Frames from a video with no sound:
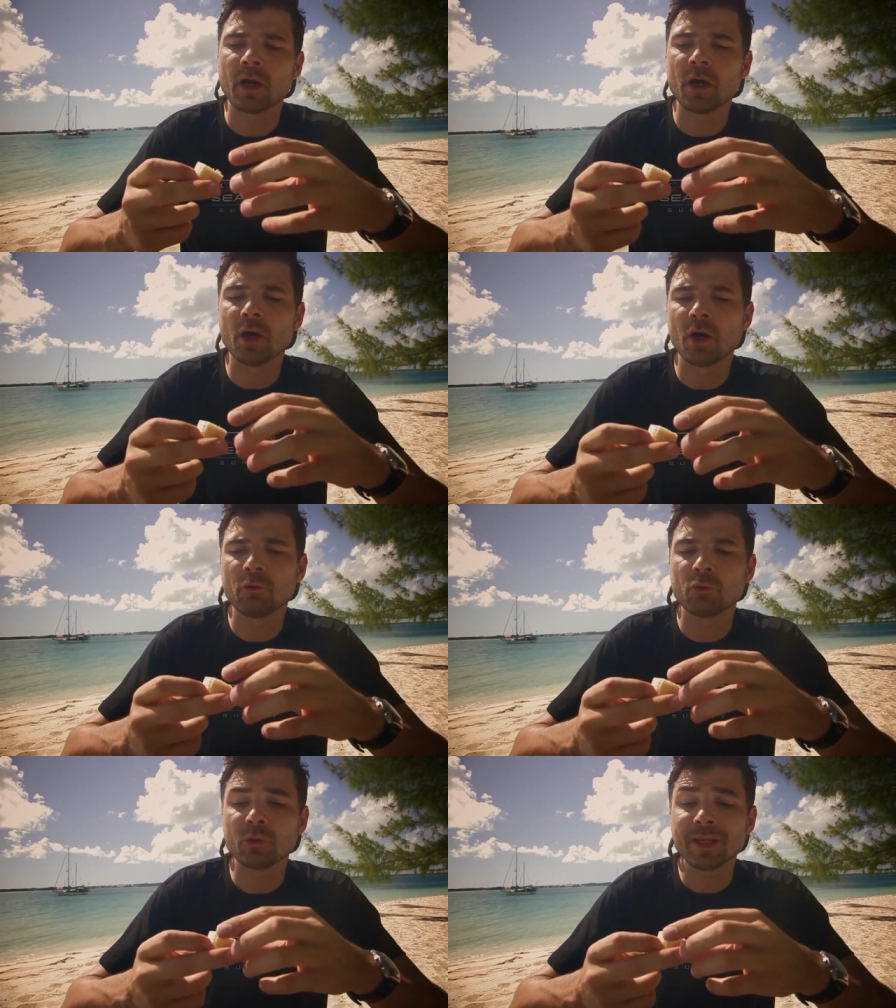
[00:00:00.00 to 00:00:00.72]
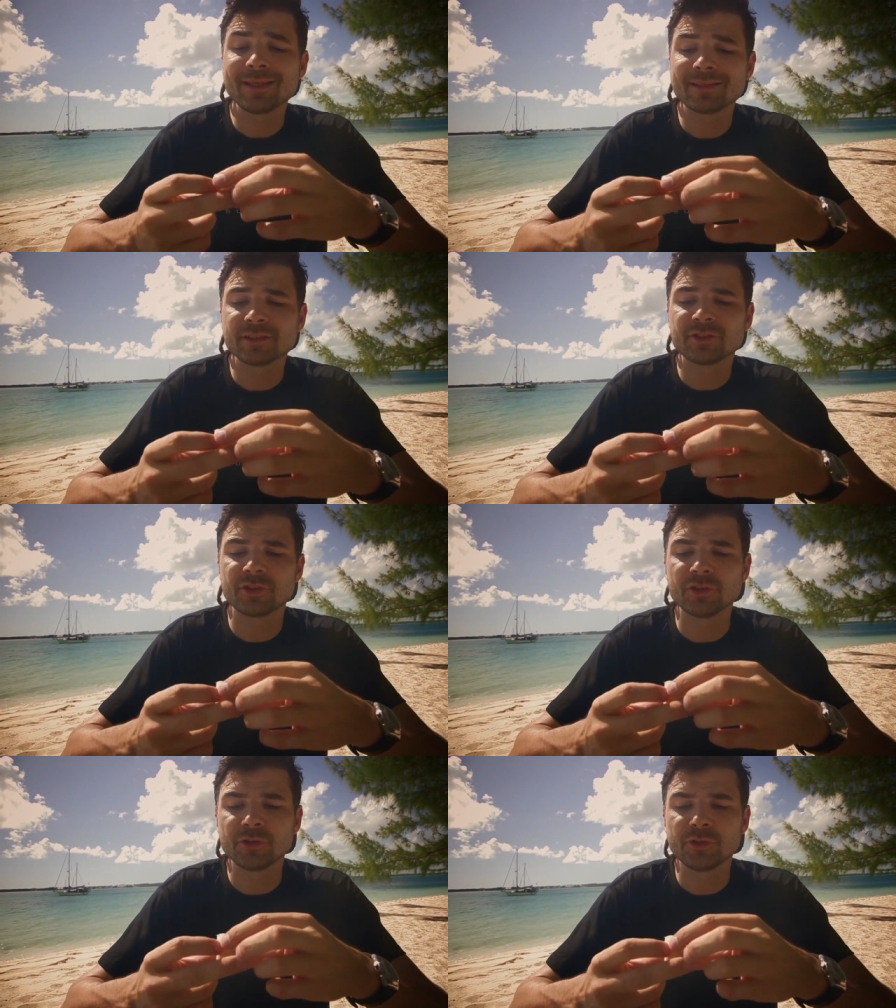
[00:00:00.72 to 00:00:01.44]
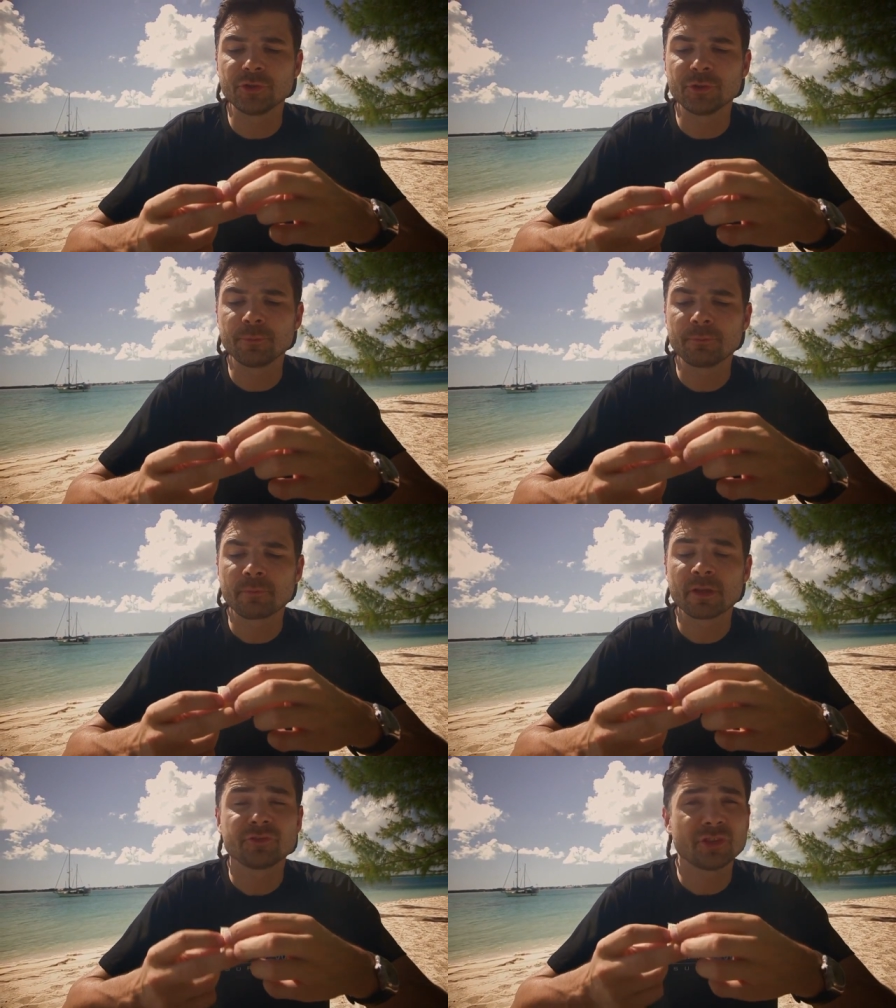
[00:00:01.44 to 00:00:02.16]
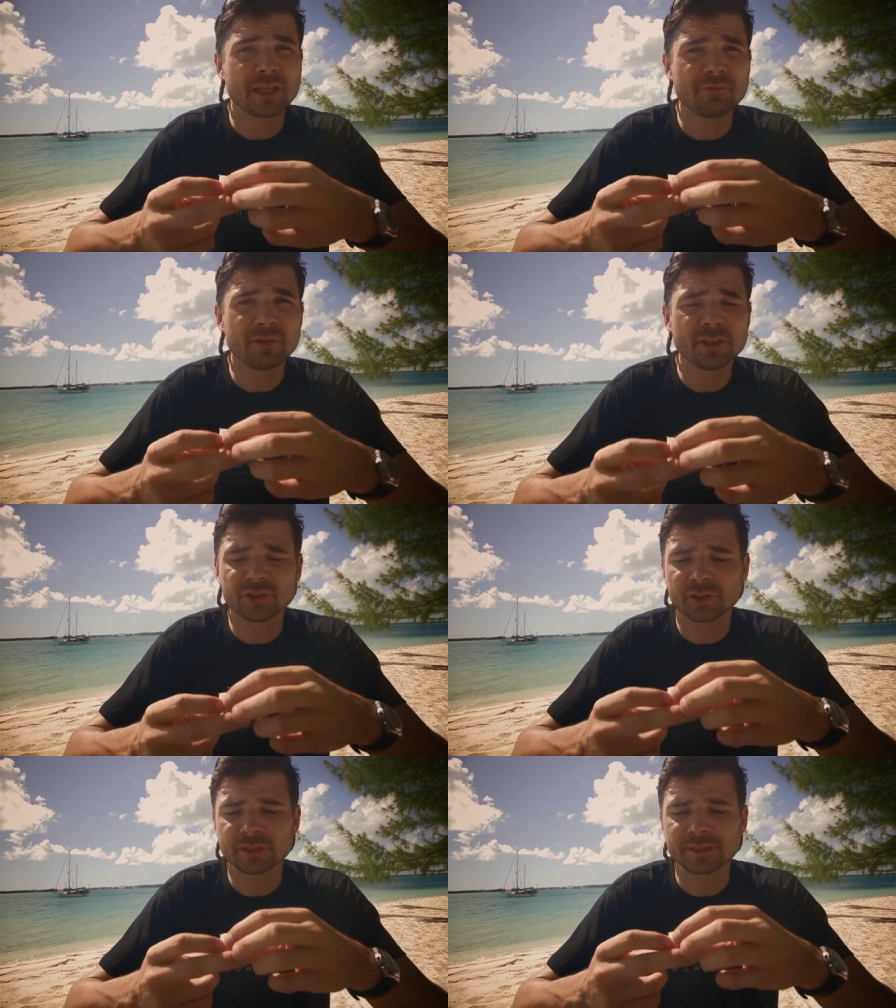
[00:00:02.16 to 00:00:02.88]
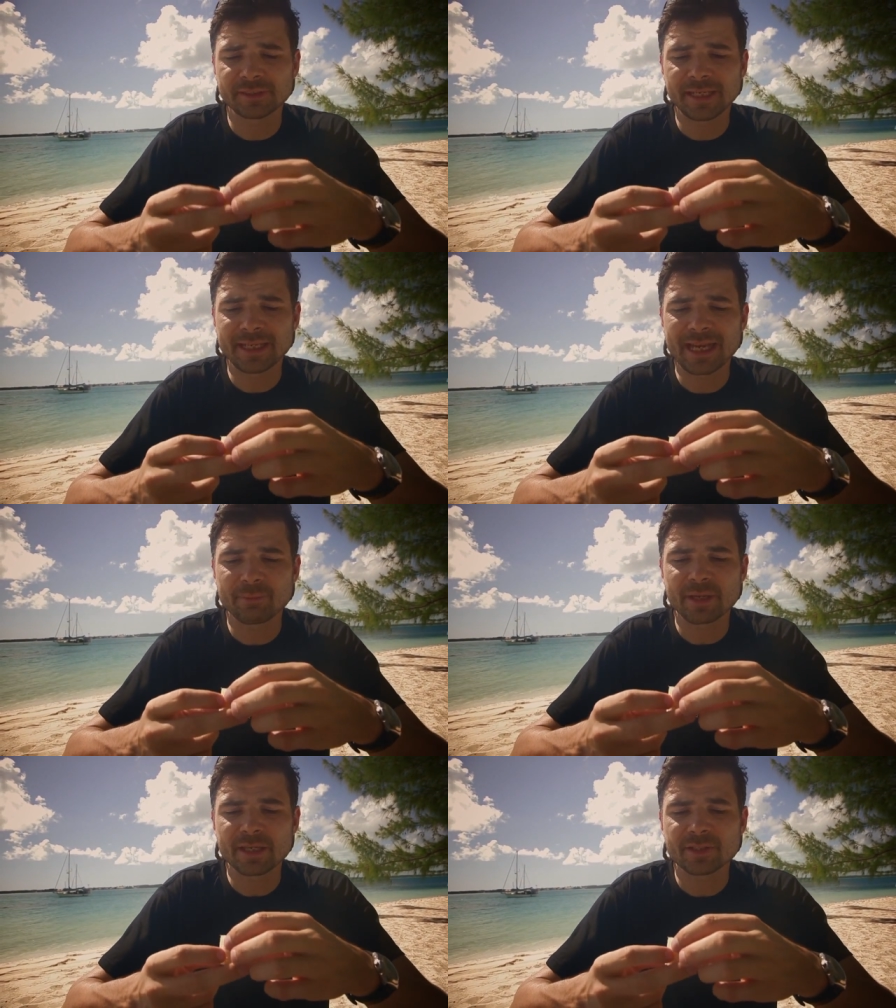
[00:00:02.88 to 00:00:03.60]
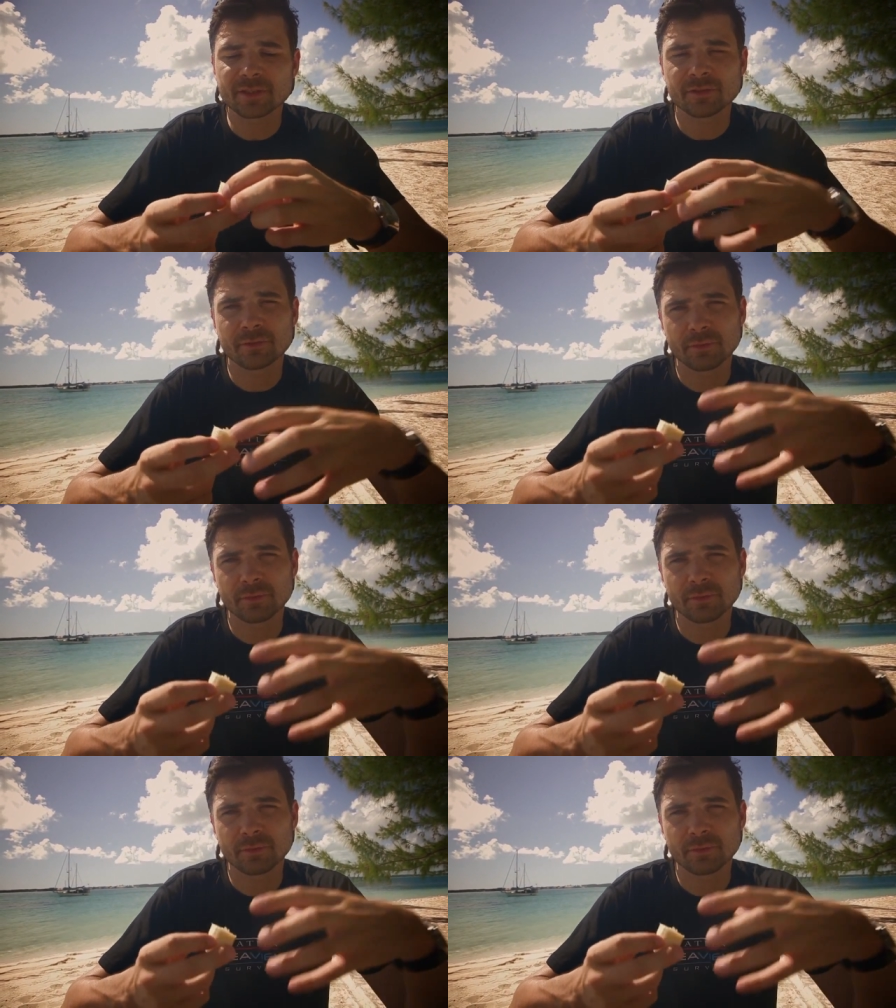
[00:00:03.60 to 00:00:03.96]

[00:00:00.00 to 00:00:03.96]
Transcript: are related to jellyfish and sea anemones.